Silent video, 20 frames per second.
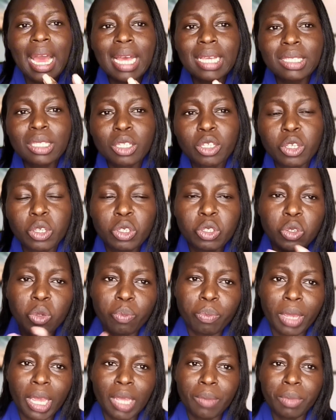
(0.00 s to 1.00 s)
ask you to
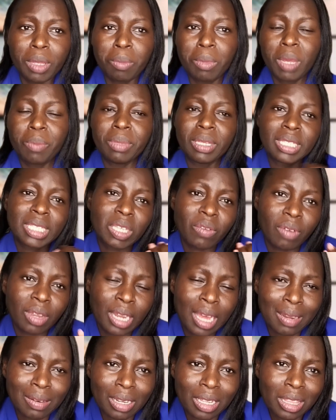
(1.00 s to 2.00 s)
pay me maybe
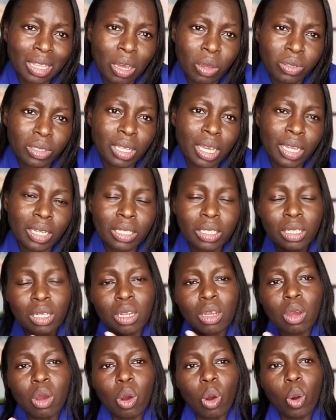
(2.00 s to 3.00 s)
700,000
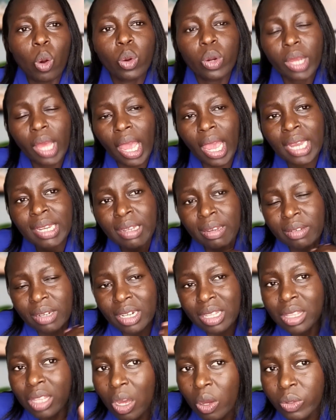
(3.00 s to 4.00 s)
or
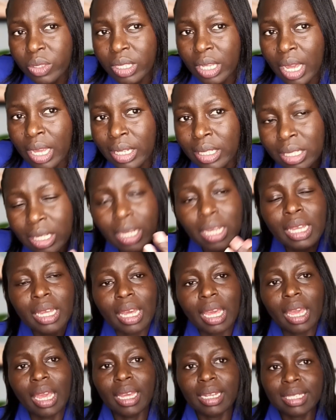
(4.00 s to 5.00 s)
800,000.
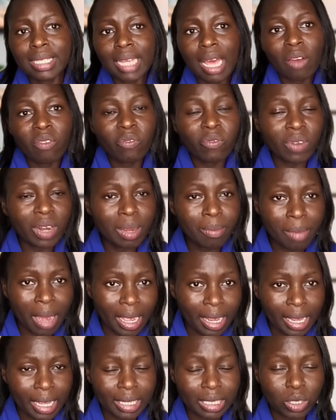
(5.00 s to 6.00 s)
It's a free
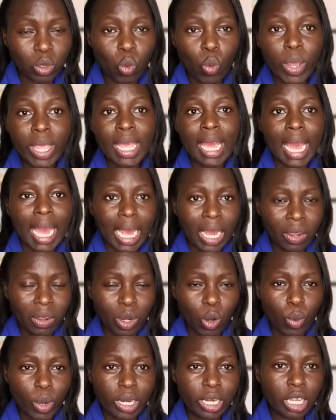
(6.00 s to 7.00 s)
market. We
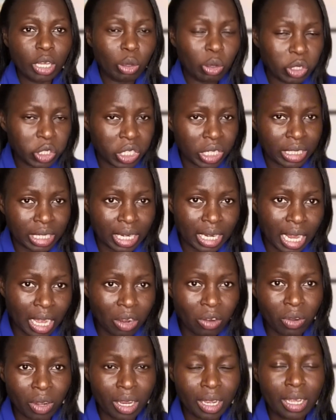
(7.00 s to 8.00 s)
agree. We'll negotiate and
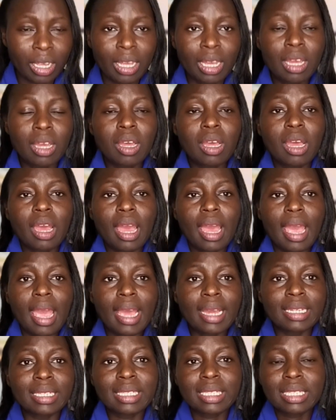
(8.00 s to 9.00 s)
agree.
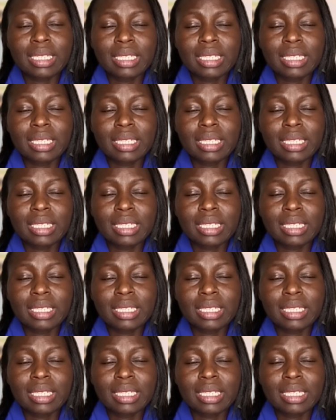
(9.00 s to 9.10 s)
And